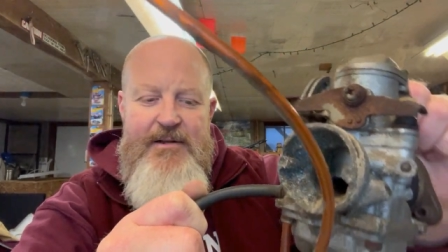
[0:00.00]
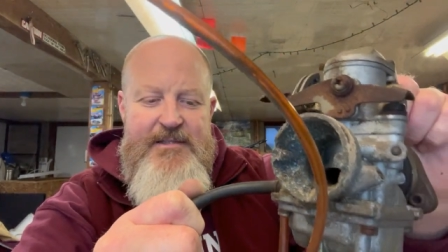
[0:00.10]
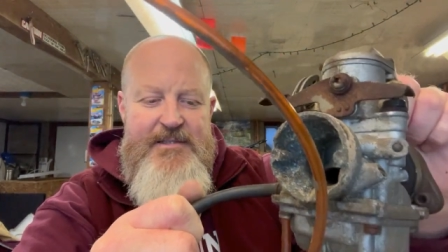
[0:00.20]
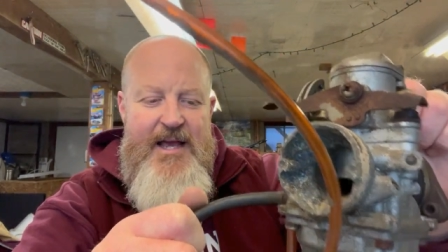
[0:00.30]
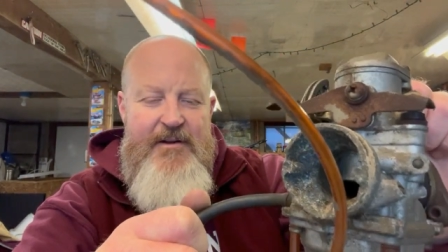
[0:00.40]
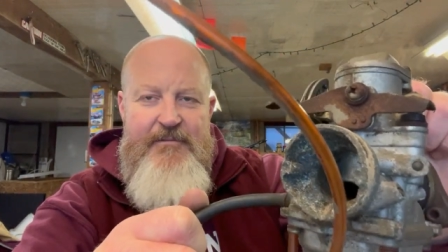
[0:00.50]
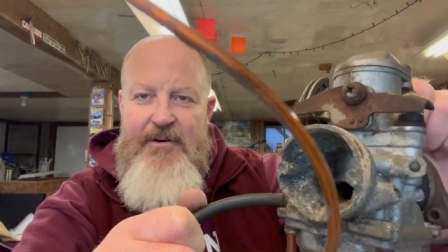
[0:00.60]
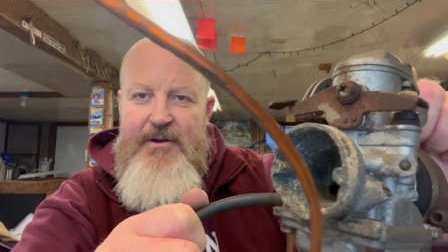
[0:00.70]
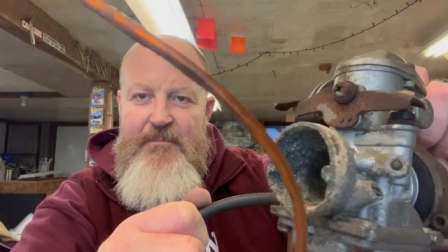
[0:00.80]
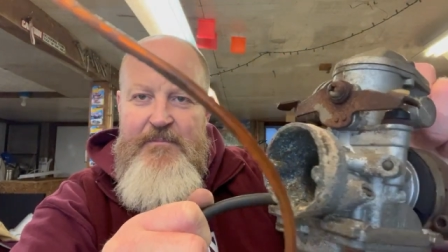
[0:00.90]
Is that
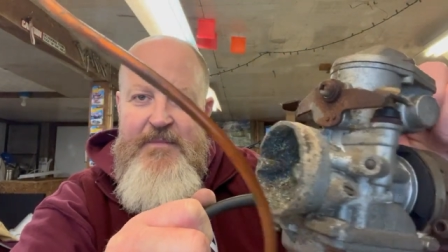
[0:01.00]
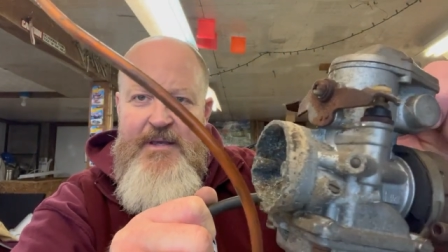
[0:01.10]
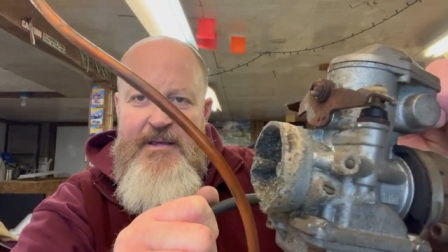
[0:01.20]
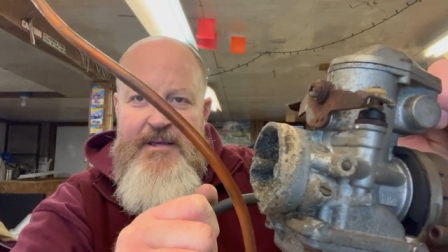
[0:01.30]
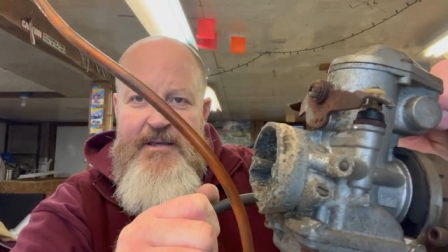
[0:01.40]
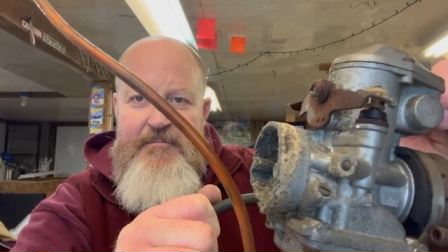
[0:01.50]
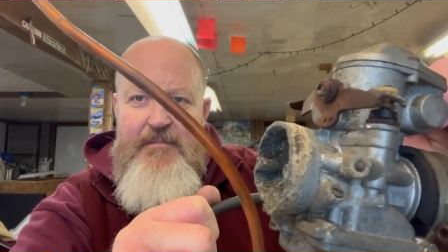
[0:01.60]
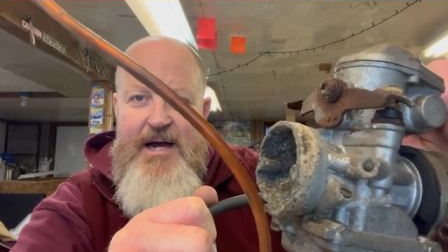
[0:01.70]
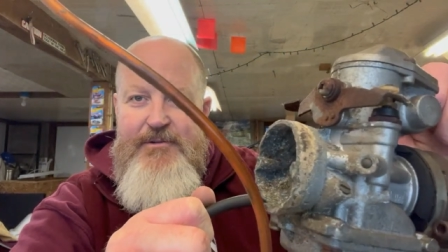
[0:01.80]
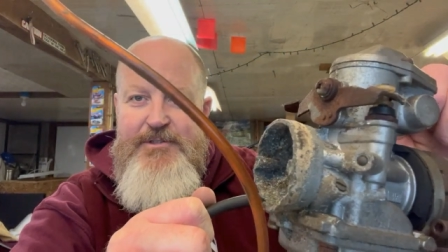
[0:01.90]
from
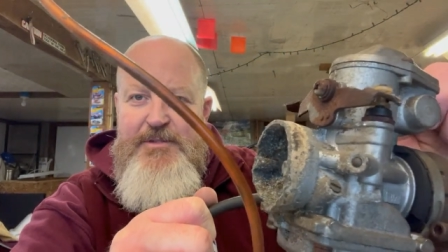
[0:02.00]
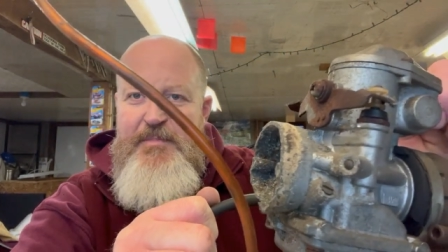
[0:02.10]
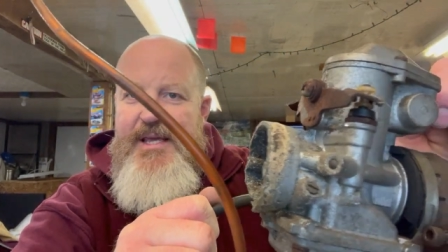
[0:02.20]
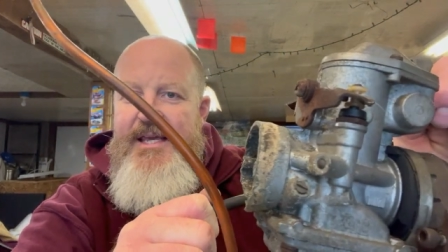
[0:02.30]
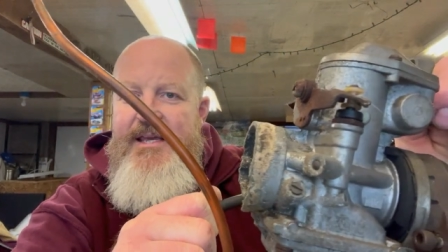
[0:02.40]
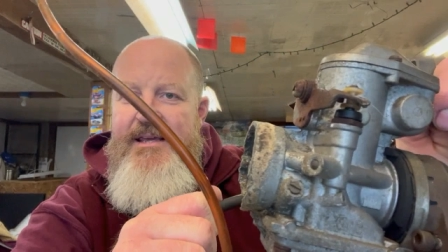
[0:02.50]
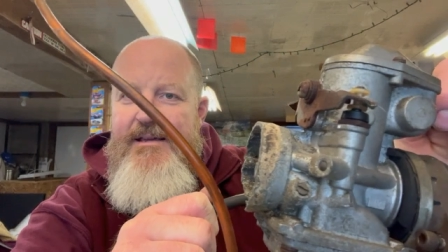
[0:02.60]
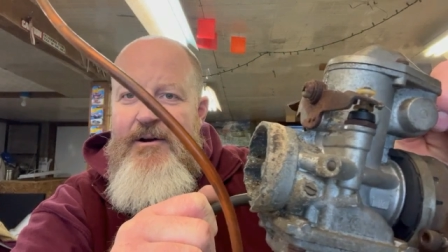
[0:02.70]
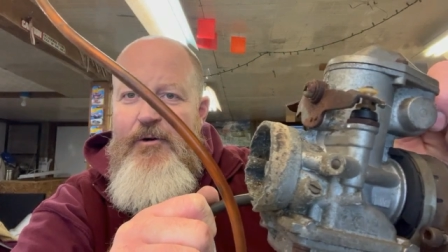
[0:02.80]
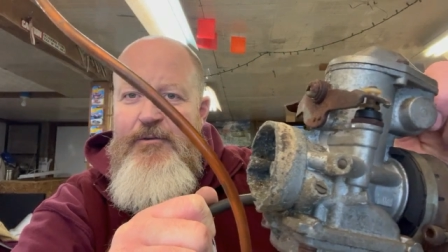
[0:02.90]
mouse pee
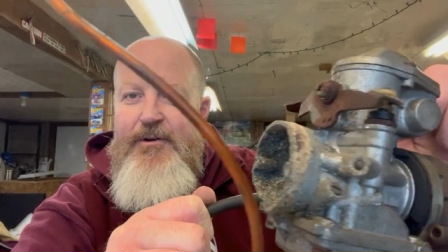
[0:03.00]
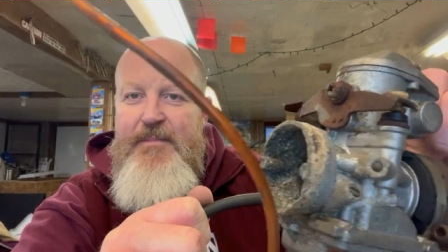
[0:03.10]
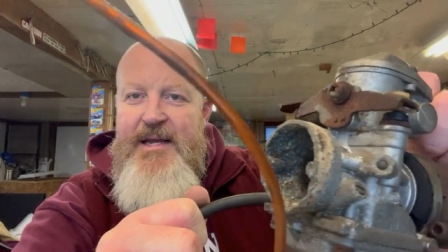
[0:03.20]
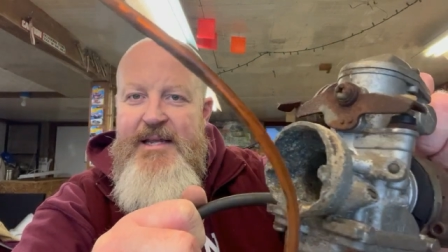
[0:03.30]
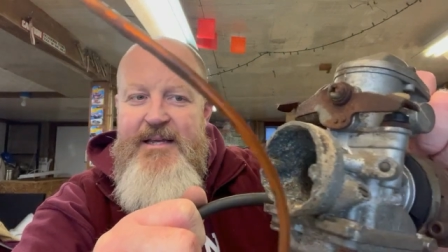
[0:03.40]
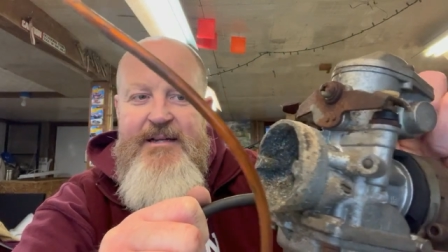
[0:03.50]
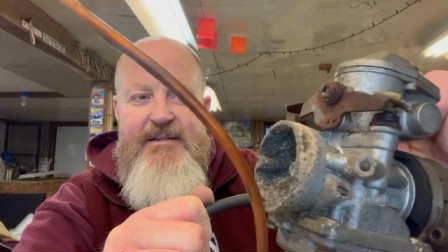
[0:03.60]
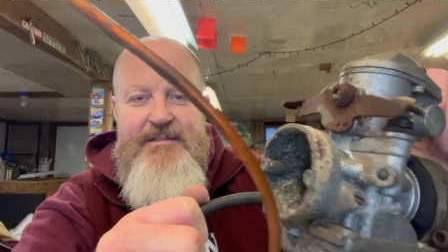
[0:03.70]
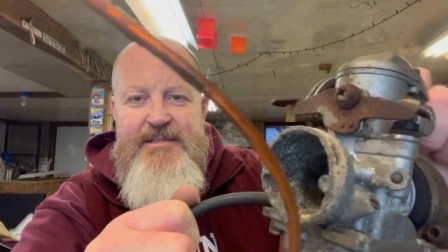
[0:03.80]
over many years?